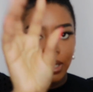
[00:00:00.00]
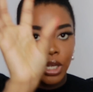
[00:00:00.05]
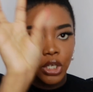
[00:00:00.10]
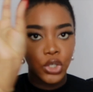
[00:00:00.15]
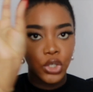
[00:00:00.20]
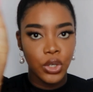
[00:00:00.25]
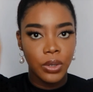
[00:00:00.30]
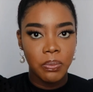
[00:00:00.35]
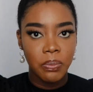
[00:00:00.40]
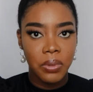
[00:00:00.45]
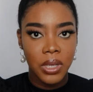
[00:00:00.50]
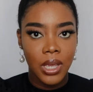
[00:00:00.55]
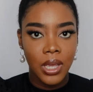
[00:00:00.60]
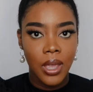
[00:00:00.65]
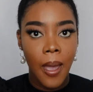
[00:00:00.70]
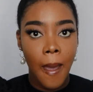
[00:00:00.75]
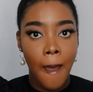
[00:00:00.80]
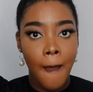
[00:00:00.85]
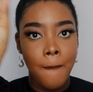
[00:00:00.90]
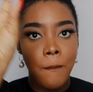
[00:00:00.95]
There should
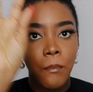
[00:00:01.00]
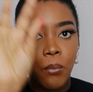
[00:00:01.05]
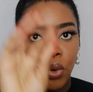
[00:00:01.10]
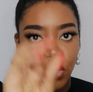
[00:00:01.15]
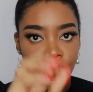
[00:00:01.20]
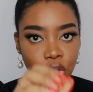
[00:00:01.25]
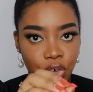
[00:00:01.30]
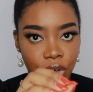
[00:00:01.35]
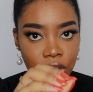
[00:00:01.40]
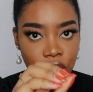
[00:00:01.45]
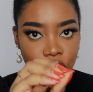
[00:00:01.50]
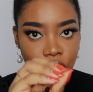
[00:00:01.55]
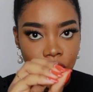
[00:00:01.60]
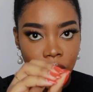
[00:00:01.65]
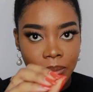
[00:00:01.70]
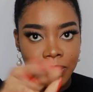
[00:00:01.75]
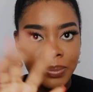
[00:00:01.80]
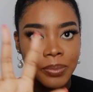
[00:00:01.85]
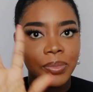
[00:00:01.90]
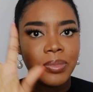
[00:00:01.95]
be
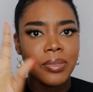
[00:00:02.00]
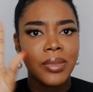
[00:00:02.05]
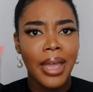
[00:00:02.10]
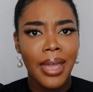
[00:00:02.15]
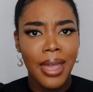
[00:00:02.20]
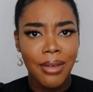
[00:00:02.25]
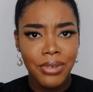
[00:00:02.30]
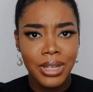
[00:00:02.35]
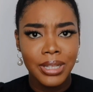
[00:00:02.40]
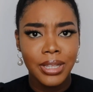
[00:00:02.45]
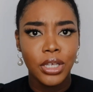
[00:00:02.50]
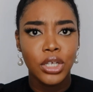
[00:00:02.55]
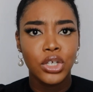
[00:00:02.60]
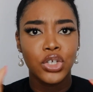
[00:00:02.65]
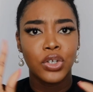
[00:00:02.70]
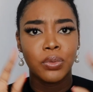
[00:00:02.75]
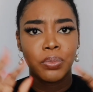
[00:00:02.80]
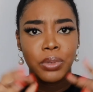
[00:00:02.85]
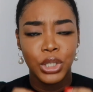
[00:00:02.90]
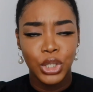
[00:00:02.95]
moderation. Everything
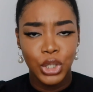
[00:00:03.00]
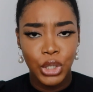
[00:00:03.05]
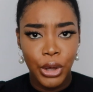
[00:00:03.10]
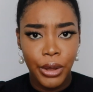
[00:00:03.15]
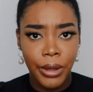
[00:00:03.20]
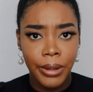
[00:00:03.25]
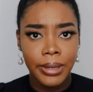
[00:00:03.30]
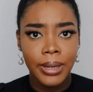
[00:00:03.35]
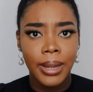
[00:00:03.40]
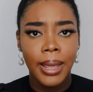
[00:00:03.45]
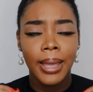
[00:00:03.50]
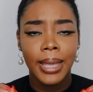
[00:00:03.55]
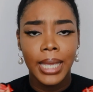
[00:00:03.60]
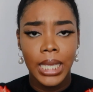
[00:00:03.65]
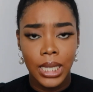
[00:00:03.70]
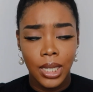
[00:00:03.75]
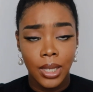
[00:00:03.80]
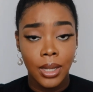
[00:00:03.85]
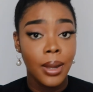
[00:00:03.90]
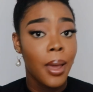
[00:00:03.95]
should be done
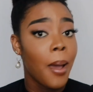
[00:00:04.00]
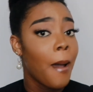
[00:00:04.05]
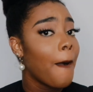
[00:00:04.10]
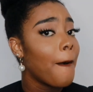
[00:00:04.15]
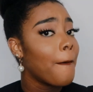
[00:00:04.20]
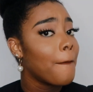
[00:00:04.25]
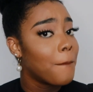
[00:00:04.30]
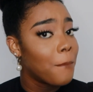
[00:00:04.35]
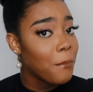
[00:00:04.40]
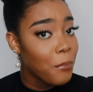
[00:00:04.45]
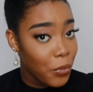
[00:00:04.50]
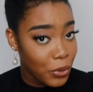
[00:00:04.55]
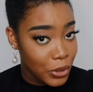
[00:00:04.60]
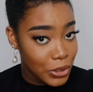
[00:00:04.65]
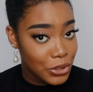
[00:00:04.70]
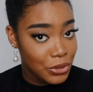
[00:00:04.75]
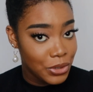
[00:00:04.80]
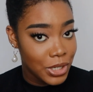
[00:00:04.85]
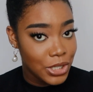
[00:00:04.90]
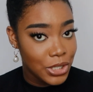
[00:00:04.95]
in
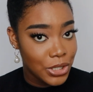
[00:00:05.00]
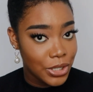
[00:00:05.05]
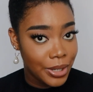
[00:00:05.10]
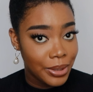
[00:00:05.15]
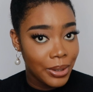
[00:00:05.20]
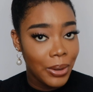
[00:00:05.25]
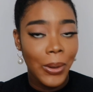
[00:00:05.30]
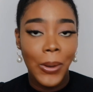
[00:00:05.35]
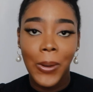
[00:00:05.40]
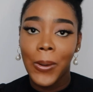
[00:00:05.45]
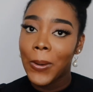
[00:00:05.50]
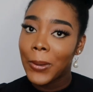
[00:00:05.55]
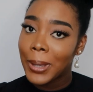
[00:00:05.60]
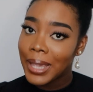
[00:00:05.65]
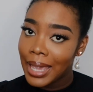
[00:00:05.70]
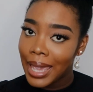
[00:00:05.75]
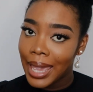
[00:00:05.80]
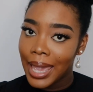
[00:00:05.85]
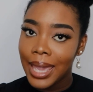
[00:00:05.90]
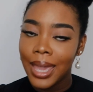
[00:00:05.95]
moderation.
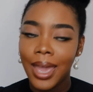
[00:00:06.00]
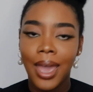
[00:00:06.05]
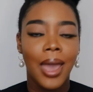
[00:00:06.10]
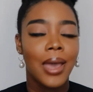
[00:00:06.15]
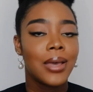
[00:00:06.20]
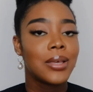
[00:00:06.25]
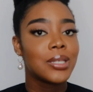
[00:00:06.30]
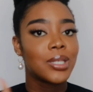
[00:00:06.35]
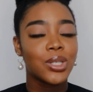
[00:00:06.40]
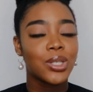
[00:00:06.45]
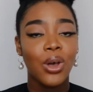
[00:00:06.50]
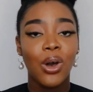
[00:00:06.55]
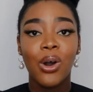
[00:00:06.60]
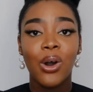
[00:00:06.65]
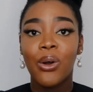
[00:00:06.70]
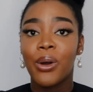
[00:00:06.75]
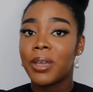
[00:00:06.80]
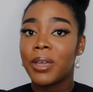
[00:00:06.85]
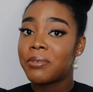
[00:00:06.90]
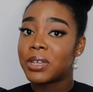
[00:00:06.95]
Okay,
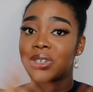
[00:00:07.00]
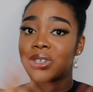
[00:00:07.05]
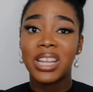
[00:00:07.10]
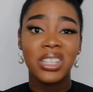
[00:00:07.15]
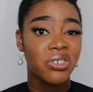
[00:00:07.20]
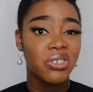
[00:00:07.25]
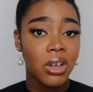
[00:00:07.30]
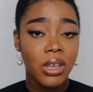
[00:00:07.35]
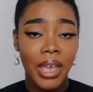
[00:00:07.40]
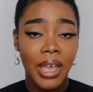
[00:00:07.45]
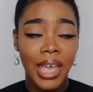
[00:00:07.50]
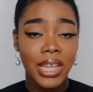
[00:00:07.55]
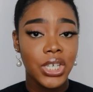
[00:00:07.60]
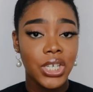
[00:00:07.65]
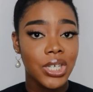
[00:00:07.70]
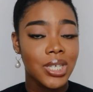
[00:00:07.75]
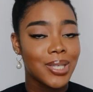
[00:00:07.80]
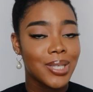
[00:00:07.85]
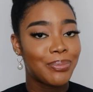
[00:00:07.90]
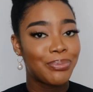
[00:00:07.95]
so if you're trying to grow your
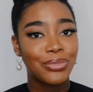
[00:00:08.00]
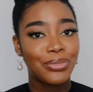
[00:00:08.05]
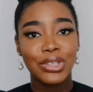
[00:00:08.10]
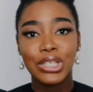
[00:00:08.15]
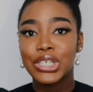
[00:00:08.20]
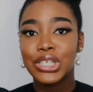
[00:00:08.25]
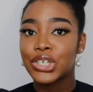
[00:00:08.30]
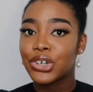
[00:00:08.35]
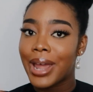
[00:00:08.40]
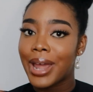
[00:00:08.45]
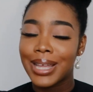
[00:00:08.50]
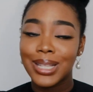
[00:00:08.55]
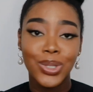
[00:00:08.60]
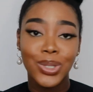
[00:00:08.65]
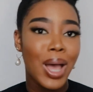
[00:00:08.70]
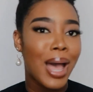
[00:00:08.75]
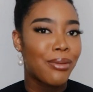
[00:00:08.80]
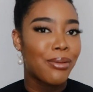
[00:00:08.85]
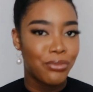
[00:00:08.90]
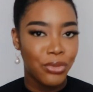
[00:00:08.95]
edges, try
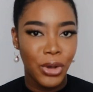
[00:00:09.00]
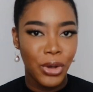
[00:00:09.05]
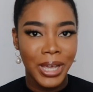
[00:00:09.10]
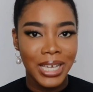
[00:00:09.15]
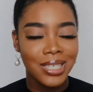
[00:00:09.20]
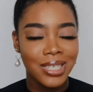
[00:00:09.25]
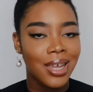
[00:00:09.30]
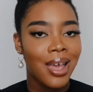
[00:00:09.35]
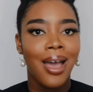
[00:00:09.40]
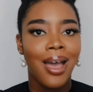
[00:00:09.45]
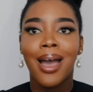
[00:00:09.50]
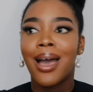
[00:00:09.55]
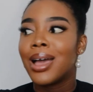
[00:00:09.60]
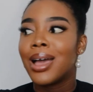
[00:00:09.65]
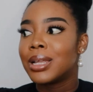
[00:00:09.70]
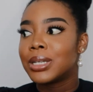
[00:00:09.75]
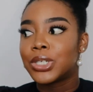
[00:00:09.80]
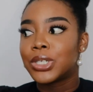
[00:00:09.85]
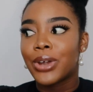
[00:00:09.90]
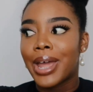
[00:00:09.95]
to avoid
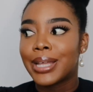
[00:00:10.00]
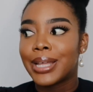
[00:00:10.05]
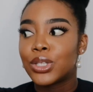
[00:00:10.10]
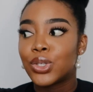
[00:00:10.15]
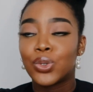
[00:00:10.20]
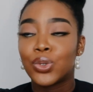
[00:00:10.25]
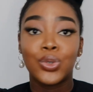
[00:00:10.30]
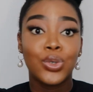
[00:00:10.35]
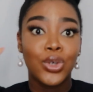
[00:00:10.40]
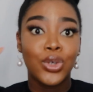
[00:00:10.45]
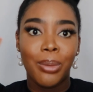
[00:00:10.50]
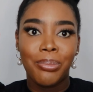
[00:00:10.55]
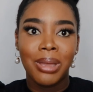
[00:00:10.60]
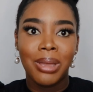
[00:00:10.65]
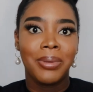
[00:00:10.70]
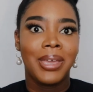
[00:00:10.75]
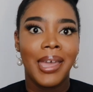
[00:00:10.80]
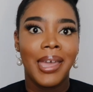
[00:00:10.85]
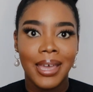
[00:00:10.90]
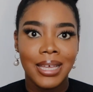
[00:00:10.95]
trying to do your
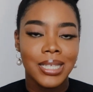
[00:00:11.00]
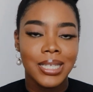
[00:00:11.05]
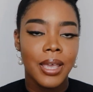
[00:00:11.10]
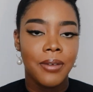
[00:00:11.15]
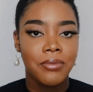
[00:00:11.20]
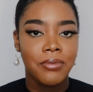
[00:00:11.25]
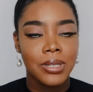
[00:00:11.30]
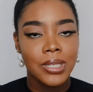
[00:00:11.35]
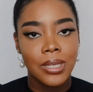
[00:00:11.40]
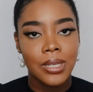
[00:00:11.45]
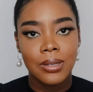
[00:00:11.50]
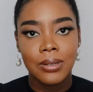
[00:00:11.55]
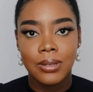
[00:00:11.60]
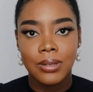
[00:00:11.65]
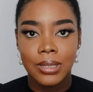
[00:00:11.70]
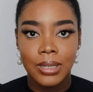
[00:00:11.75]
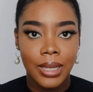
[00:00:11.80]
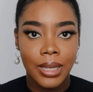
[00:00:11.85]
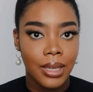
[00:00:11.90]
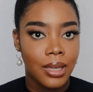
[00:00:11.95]
baby hairs every
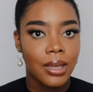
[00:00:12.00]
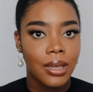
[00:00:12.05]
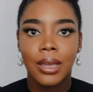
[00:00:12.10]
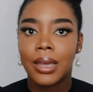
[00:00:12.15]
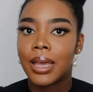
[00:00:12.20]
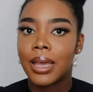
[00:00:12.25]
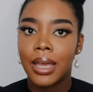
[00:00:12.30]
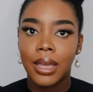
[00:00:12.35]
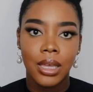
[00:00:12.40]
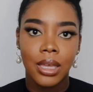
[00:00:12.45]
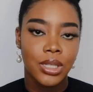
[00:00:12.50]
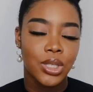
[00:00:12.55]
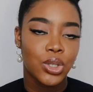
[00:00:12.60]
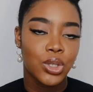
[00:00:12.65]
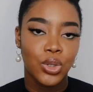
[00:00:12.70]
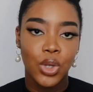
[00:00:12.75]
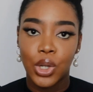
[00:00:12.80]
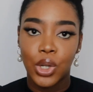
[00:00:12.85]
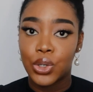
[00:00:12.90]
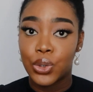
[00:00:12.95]
single day. It's
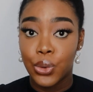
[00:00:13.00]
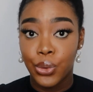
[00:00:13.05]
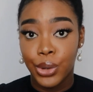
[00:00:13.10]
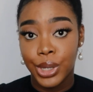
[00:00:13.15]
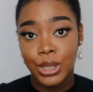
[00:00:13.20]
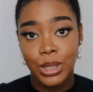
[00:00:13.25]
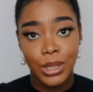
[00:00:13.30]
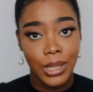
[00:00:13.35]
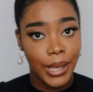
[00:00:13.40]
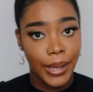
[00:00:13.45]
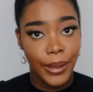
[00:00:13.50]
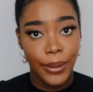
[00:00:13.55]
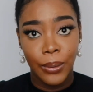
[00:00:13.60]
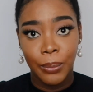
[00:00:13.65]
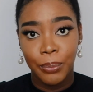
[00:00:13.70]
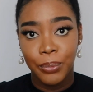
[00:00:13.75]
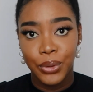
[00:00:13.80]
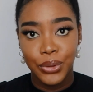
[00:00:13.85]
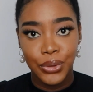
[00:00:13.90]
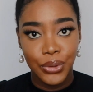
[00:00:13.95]
not going to
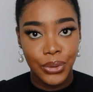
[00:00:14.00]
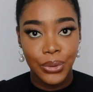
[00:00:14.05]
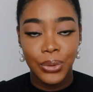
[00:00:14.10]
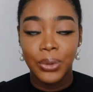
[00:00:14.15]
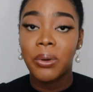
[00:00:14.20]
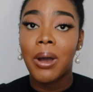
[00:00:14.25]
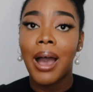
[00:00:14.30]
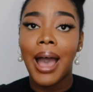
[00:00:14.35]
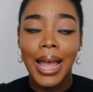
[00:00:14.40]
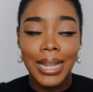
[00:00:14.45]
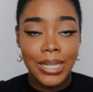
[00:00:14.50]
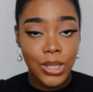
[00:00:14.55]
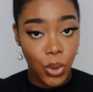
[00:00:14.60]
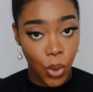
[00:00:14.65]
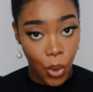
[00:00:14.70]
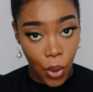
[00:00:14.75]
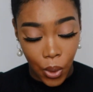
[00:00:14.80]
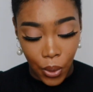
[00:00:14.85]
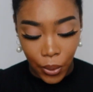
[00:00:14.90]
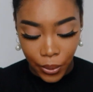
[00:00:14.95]
help you at
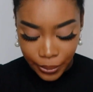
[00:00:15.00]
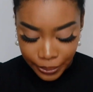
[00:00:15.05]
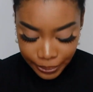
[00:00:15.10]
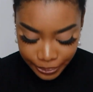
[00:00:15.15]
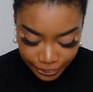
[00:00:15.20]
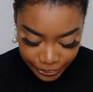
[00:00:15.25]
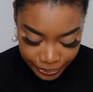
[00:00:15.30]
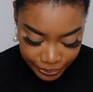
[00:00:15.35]
all.